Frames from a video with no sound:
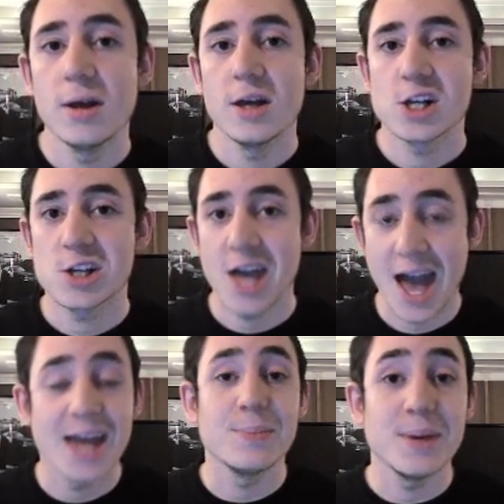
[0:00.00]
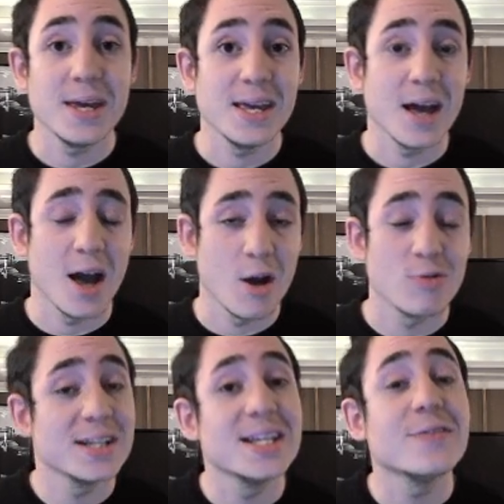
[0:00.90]
can be
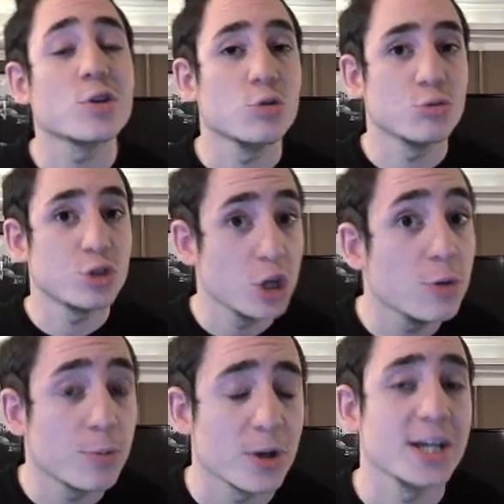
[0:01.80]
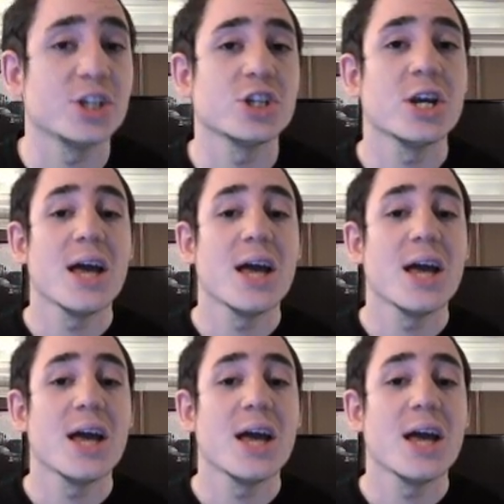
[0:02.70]
really difficult to breach.